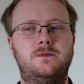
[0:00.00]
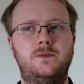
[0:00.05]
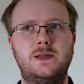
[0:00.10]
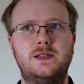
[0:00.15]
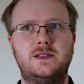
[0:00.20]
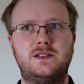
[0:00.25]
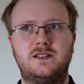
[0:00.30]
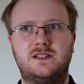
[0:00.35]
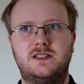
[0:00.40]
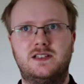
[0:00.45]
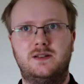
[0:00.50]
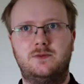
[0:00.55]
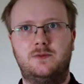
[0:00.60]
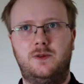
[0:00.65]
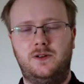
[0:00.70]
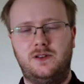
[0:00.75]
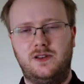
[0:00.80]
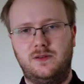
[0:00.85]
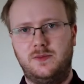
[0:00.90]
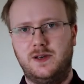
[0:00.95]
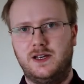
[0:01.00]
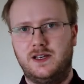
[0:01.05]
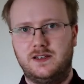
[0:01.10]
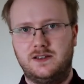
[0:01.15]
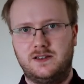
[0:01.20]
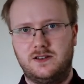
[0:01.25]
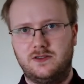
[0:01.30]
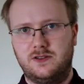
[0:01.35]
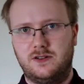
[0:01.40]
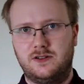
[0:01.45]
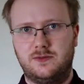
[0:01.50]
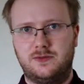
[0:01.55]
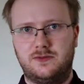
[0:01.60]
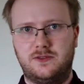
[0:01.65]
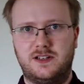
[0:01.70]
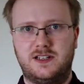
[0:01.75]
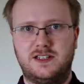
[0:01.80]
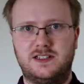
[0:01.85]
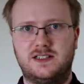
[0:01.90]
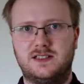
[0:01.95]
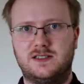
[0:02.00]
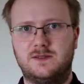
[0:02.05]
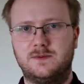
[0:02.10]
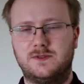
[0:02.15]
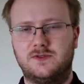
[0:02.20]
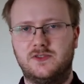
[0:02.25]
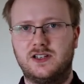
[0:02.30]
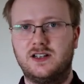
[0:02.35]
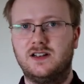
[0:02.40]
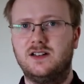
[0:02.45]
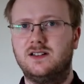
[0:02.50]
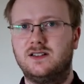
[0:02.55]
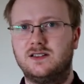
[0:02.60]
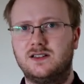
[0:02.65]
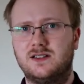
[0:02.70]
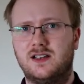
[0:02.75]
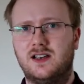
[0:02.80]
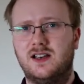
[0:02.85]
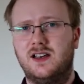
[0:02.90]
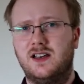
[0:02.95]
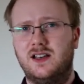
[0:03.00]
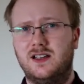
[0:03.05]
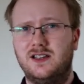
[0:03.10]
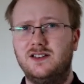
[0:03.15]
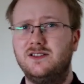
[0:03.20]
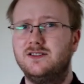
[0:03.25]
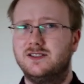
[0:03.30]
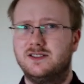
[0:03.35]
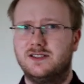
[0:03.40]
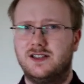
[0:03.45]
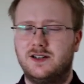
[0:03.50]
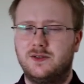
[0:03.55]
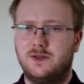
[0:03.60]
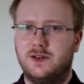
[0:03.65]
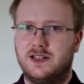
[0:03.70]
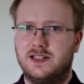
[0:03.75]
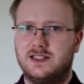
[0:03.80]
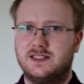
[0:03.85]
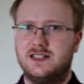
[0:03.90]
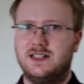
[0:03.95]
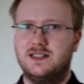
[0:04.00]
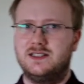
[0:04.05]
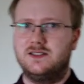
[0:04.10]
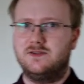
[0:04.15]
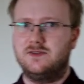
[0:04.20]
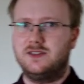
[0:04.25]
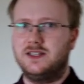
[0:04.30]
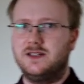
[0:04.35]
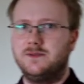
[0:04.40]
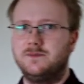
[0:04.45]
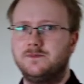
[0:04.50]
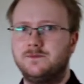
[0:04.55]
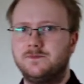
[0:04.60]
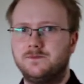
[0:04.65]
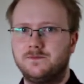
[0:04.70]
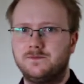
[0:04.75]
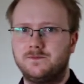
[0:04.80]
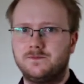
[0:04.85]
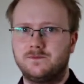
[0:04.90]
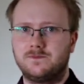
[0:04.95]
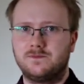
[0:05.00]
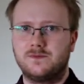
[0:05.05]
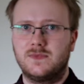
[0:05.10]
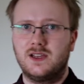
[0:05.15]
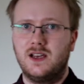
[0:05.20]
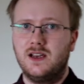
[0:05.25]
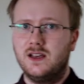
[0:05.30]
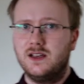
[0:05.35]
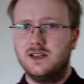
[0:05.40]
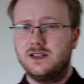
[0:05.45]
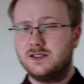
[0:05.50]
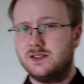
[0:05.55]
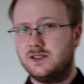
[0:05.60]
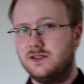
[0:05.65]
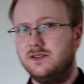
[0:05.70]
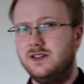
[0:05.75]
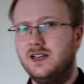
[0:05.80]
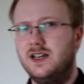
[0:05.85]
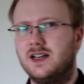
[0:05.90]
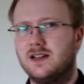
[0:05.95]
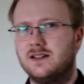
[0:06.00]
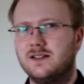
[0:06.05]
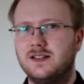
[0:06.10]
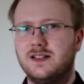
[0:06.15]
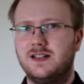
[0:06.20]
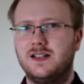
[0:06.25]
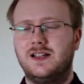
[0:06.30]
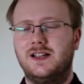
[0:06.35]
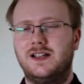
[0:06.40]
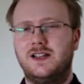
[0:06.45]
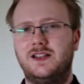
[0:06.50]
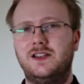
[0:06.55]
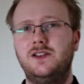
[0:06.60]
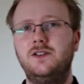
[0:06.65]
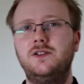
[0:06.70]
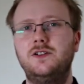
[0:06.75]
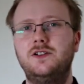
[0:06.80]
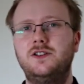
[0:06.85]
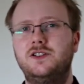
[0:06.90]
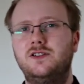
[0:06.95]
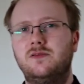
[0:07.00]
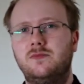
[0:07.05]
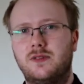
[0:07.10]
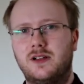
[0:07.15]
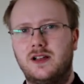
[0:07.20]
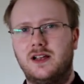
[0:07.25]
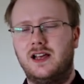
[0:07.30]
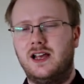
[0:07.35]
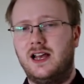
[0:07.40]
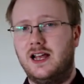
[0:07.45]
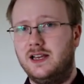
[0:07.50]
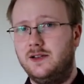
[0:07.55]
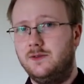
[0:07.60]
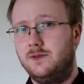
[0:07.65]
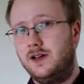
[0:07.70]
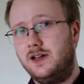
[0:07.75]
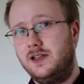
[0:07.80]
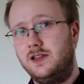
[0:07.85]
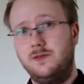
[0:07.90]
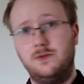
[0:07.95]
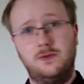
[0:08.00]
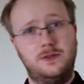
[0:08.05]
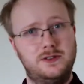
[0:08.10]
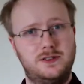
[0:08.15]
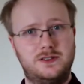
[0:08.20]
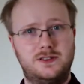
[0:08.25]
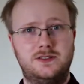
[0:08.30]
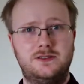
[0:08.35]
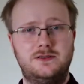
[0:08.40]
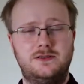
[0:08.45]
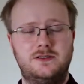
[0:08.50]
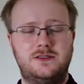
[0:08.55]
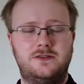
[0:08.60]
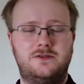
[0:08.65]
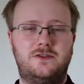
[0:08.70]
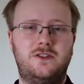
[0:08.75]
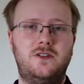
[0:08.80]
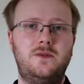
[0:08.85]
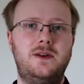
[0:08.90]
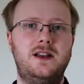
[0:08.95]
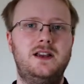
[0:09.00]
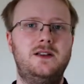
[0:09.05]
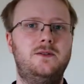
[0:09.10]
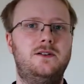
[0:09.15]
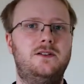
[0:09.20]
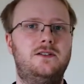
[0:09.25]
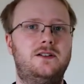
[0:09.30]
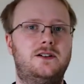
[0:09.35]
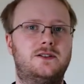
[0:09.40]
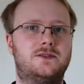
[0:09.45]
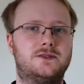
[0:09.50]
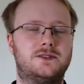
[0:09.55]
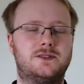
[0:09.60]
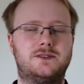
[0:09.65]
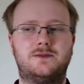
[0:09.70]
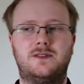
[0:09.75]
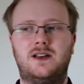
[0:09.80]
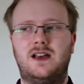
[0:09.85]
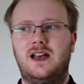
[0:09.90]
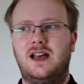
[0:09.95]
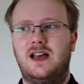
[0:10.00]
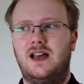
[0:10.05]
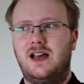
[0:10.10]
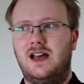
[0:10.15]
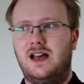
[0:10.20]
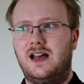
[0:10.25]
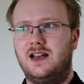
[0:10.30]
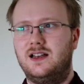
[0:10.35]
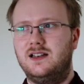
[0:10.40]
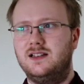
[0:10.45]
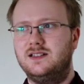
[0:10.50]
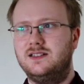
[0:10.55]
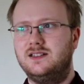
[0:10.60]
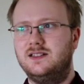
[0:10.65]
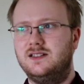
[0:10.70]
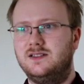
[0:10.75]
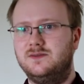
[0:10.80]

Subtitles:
let's just say one of the biggest operating systems for cars uses it quite extensively. So yeah, you can jump anywhere you want to from anywhere else, and